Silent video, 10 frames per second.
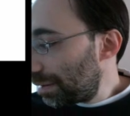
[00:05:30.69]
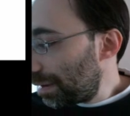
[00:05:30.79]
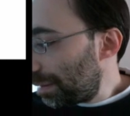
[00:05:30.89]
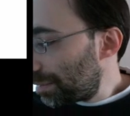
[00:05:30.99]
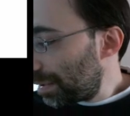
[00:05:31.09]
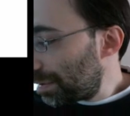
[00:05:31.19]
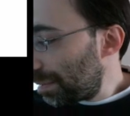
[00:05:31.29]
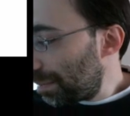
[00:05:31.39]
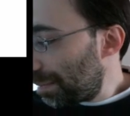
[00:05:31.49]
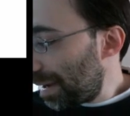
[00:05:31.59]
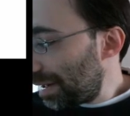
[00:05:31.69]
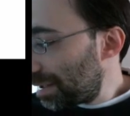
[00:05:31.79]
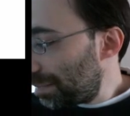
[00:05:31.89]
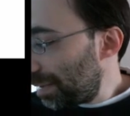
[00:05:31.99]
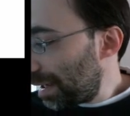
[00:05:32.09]
Oh, sorry, it's
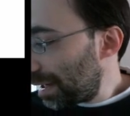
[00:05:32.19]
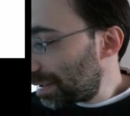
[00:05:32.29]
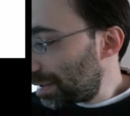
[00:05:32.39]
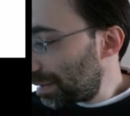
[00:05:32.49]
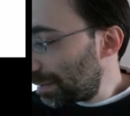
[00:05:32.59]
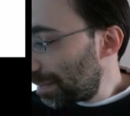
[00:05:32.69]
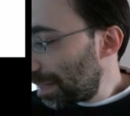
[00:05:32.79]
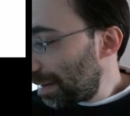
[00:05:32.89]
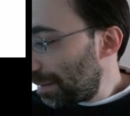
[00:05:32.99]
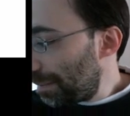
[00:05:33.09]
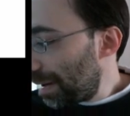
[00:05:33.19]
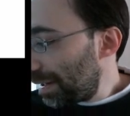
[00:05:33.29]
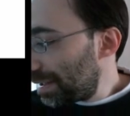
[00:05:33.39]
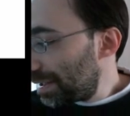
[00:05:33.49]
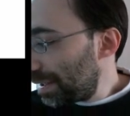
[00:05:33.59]
minus bx
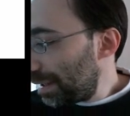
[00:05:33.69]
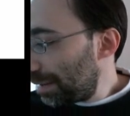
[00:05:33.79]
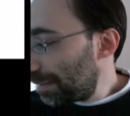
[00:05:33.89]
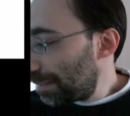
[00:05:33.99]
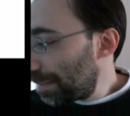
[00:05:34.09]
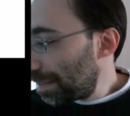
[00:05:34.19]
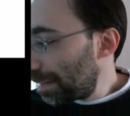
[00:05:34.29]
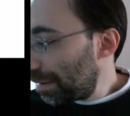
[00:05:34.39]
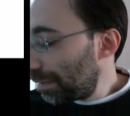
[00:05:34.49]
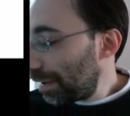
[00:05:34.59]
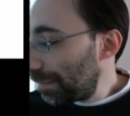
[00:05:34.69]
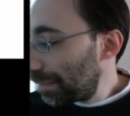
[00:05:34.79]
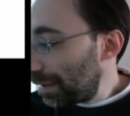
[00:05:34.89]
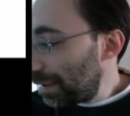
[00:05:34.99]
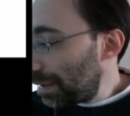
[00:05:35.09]
minus c. Okay,
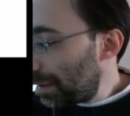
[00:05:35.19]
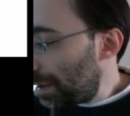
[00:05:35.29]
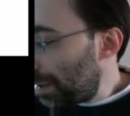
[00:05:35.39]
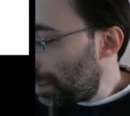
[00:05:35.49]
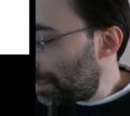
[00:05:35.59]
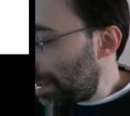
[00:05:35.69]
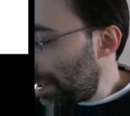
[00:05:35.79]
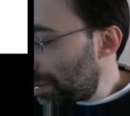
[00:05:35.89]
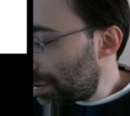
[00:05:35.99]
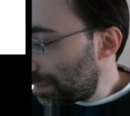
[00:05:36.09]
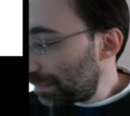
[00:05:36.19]
all over h.